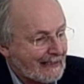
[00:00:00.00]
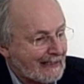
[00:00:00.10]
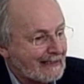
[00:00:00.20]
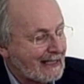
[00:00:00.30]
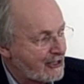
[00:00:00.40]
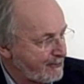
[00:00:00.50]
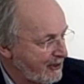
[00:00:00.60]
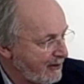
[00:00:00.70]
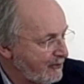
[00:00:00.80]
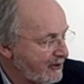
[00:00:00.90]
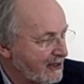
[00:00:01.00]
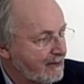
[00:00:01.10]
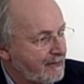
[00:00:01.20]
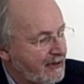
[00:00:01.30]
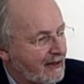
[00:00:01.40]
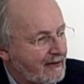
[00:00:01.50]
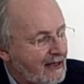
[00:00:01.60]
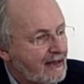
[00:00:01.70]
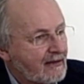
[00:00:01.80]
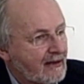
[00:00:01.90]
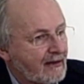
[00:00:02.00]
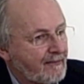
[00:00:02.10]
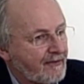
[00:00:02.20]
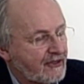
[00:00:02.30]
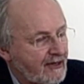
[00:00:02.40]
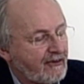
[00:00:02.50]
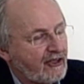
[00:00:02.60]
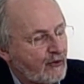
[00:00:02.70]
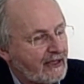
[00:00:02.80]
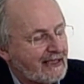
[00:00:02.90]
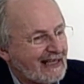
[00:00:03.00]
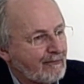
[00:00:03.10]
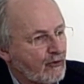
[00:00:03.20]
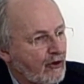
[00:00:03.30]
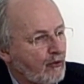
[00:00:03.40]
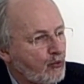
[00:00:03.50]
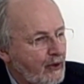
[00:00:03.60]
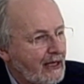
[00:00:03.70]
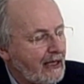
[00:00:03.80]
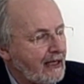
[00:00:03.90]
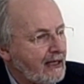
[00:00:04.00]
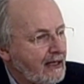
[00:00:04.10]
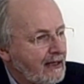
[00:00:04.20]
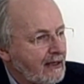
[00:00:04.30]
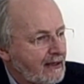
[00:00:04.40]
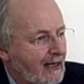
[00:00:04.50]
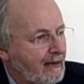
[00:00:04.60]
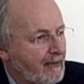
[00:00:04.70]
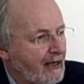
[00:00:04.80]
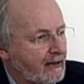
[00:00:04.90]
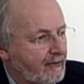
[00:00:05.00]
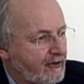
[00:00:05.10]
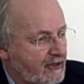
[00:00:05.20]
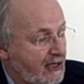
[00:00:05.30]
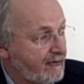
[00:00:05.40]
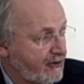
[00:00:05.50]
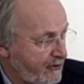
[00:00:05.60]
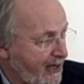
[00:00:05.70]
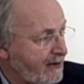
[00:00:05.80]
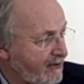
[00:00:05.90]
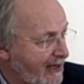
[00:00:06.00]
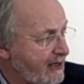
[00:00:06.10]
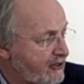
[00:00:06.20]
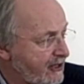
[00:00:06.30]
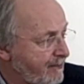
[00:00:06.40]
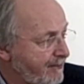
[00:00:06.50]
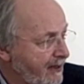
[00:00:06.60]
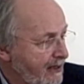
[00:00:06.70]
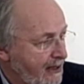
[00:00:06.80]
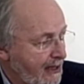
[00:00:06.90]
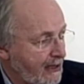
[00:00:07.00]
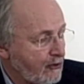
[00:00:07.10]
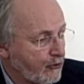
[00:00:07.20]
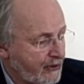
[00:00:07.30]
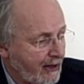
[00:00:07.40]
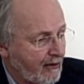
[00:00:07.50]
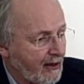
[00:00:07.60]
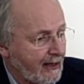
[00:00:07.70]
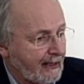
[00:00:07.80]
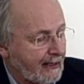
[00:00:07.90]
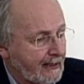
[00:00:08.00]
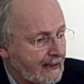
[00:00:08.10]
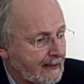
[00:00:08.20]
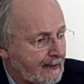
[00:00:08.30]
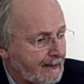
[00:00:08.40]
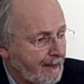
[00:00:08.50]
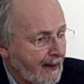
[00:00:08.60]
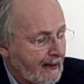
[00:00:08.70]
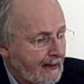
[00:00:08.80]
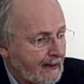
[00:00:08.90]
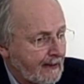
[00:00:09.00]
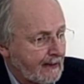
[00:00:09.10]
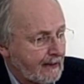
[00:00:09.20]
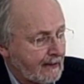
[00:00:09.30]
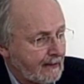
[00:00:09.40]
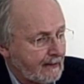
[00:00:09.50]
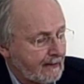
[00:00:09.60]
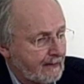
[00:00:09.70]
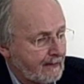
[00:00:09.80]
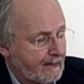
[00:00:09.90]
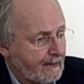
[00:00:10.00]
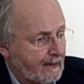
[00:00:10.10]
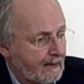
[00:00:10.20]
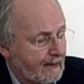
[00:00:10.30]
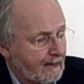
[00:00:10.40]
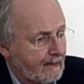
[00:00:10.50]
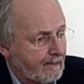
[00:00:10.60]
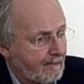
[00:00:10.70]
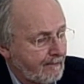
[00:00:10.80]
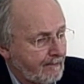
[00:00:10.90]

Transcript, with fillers: uh, did some early work. But I think the, the 70-20-10 model really came out of the Center for Creative Leadership in North Carolina. Uh, uh, the,